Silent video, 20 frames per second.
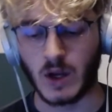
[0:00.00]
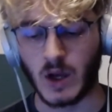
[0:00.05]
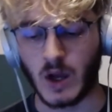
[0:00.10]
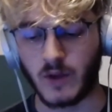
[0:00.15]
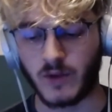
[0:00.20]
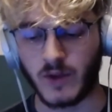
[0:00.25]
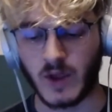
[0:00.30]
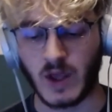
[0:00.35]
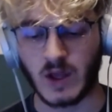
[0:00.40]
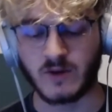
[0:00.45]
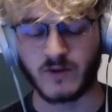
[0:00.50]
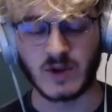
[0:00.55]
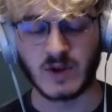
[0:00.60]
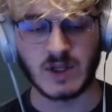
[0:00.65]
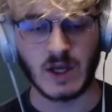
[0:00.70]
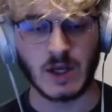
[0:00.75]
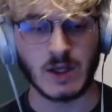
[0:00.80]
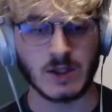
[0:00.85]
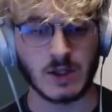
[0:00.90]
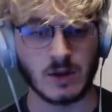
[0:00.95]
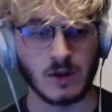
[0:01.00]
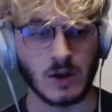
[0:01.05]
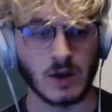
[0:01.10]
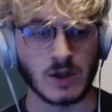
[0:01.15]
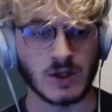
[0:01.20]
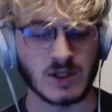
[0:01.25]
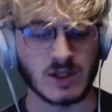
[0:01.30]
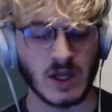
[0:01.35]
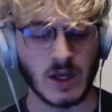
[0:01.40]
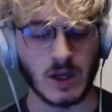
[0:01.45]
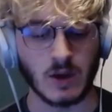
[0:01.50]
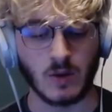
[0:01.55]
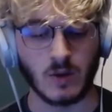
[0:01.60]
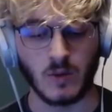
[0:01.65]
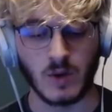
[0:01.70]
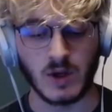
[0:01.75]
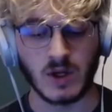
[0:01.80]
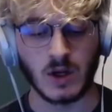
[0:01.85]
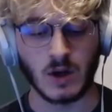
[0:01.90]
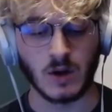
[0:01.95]
And at the end of the day, so long as like
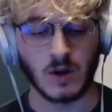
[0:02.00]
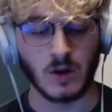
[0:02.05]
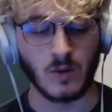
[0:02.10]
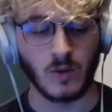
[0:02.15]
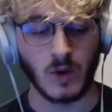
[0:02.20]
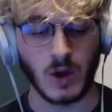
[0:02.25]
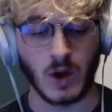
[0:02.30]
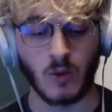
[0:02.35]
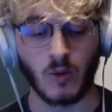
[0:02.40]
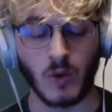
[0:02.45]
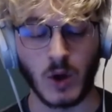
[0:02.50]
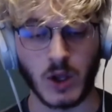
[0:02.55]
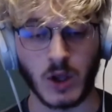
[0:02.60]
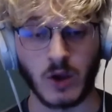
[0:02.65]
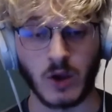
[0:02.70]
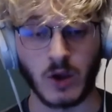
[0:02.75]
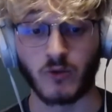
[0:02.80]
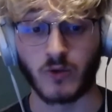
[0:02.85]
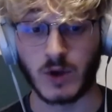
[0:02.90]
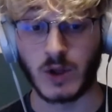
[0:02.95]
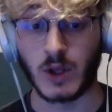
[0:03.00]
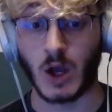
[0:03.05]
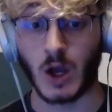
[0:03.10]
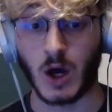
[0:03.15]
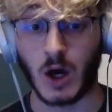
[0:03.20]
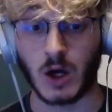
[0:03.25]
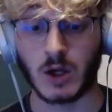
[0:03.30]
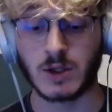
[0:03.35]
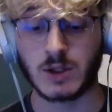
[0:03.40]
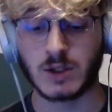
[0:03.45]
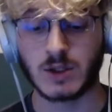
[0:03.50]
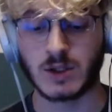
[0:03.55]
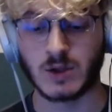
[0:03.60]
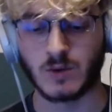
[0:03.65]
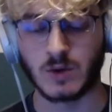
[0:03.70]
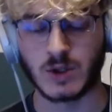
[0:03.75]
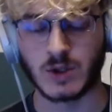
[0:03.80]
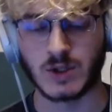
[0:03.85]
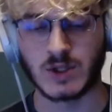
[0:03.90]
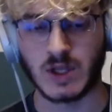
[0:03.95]
we are working really hard
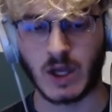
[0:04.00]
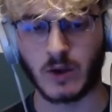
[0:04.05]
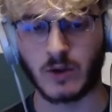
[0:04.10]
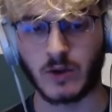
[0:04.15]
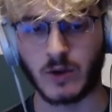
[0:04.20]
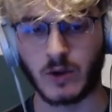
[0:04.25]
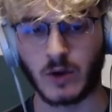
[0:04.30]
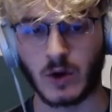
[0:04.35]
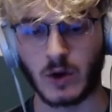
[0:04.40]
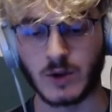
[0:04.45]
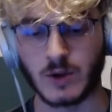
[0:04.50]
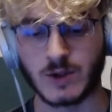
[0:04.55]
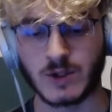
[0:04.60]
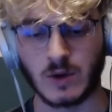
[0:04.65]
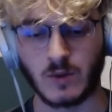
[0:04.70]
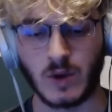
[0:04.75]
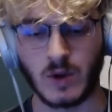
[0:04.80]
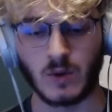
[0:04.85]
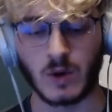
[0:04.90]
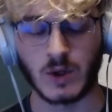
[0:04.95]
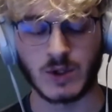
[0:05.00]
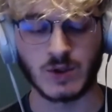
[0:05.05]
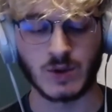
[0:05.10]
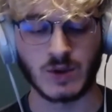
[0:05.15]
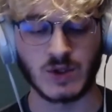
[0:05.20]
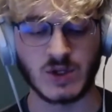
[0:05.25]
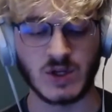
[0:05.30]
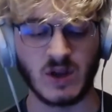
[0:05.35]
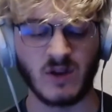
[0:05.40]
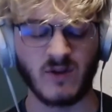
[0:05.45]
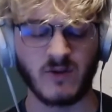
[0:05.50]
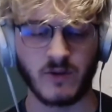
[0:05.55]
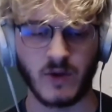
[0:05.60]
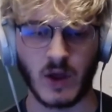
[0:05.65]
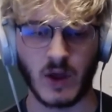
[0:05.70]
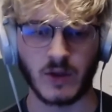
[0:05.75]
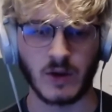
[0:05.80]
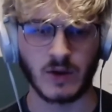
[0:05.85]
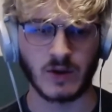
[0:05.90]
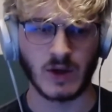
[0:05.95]
towards like the goals that we want to achieve,
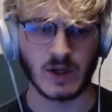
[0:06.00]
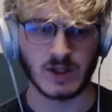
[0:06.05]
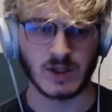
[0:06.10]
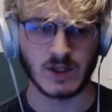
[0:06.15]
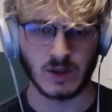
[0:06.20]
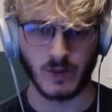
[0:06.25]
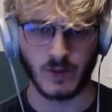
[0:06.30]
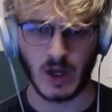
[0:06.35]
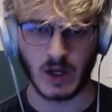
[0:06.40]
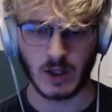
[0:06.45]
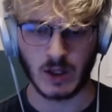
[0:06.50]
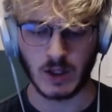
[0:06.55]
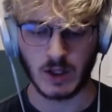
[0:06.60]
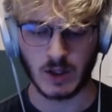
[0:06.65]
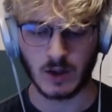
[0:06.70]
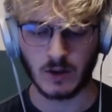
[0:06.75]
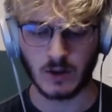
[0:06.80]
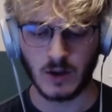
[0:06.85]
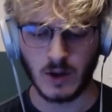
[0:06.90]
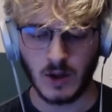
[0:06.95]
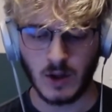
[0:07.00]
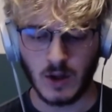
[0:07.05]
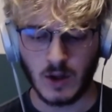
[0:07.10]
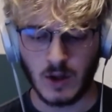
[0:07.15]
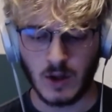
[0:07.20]
I think that doesn't matter.